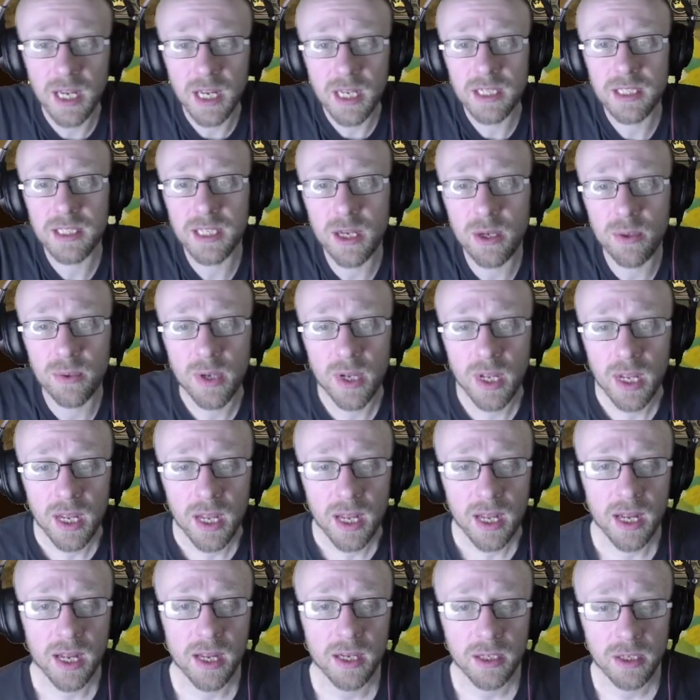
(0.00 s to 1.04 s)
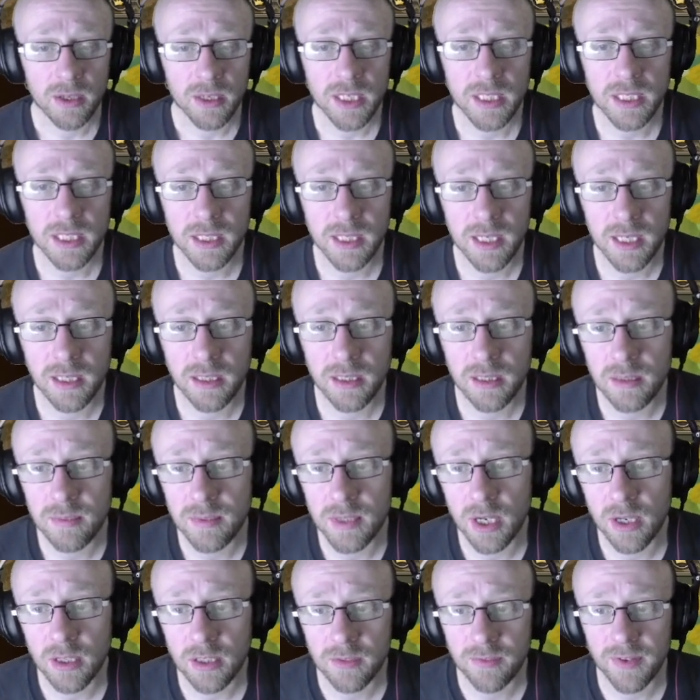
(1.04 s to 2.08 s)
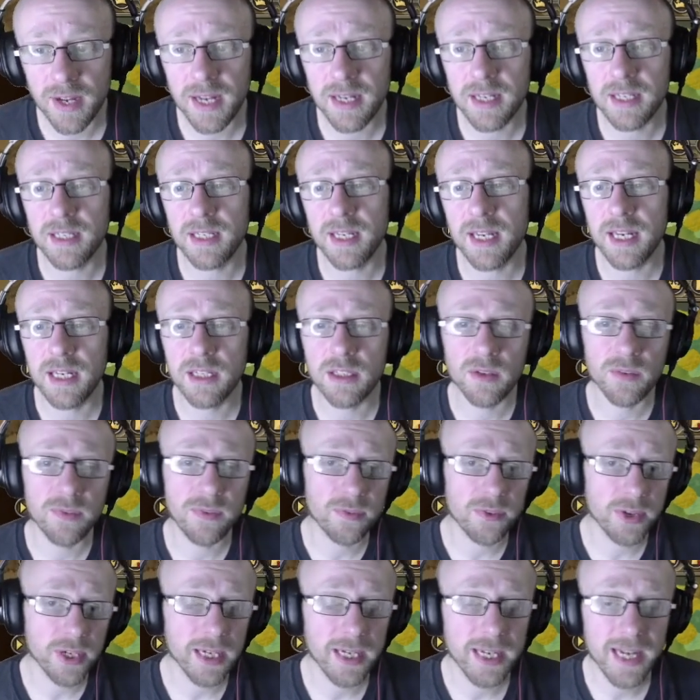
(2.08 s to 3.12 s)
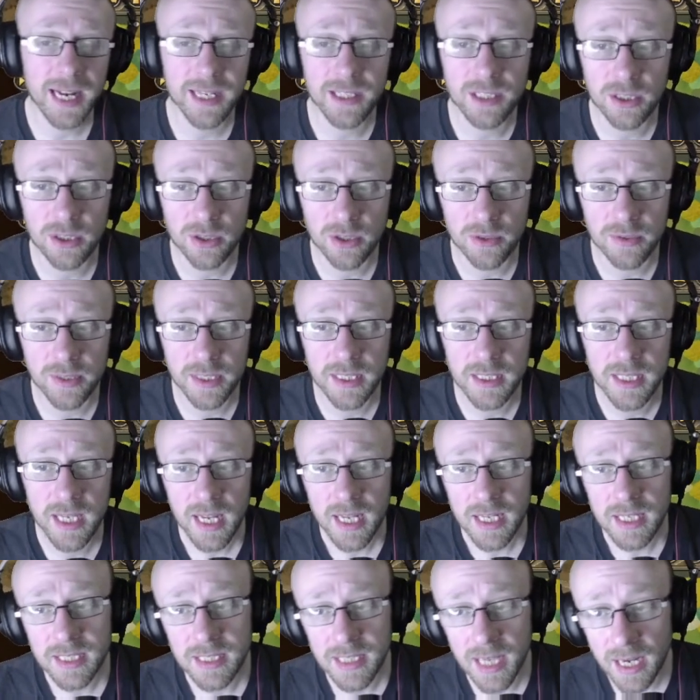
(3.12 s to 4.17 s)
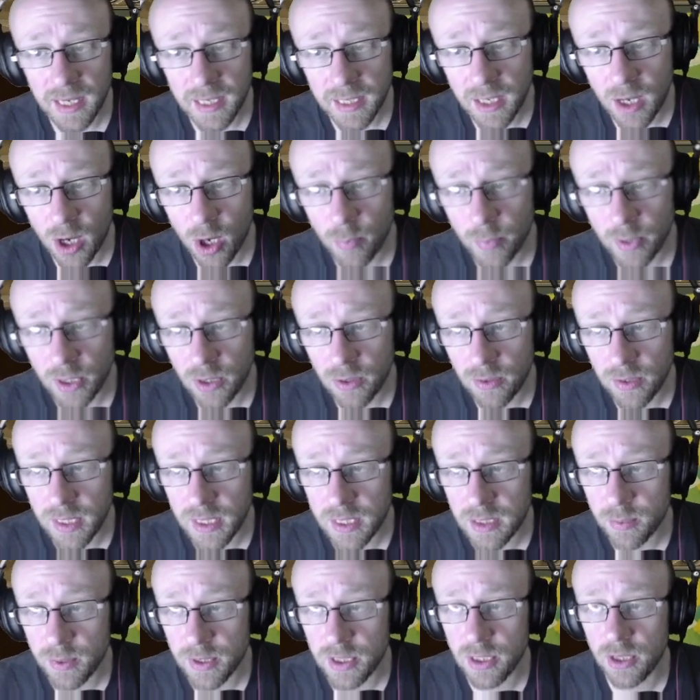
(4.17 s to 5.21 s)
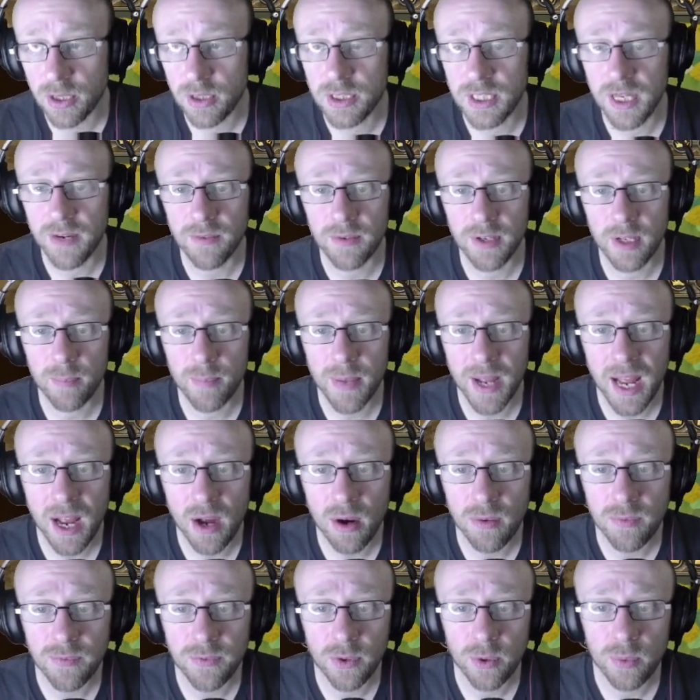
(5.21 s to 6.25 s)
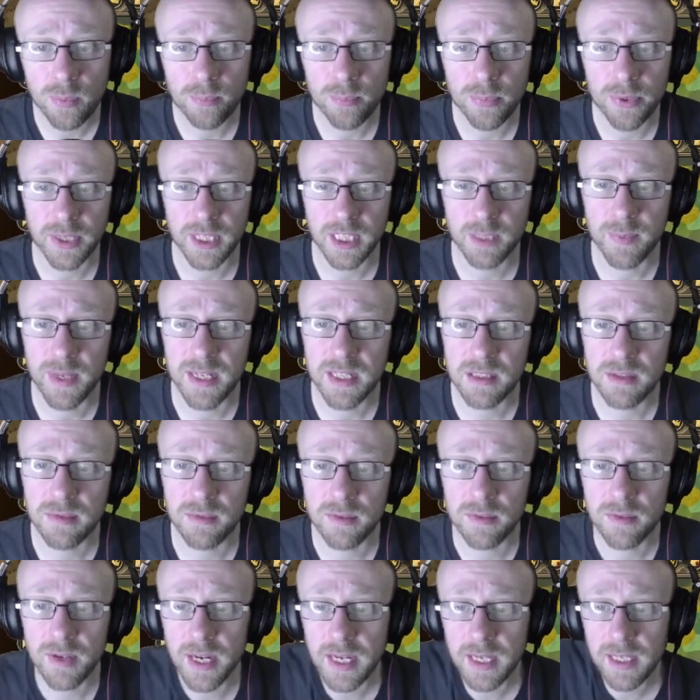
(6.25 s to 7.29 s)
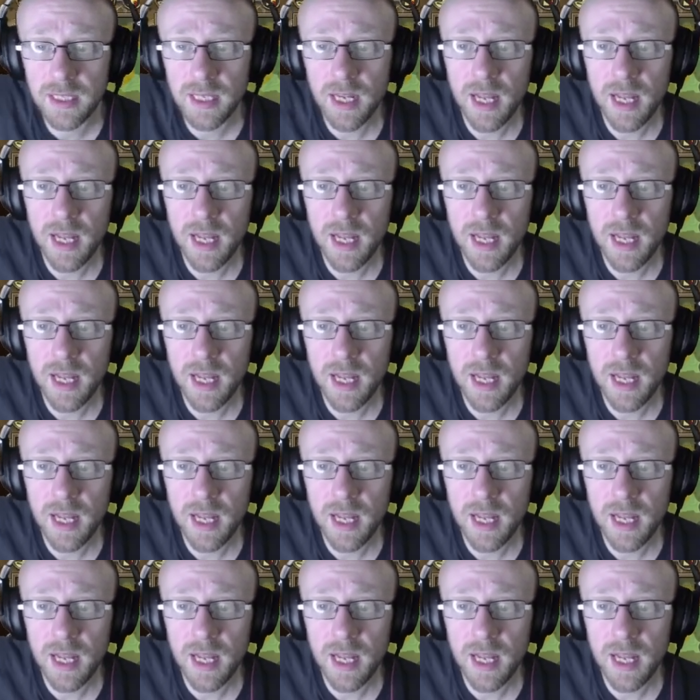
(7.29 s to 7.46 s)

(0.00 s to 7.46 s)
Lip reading: So, units in kingdoms are divided into three categories. Standing army units, which are generally powerful but expensive to reign.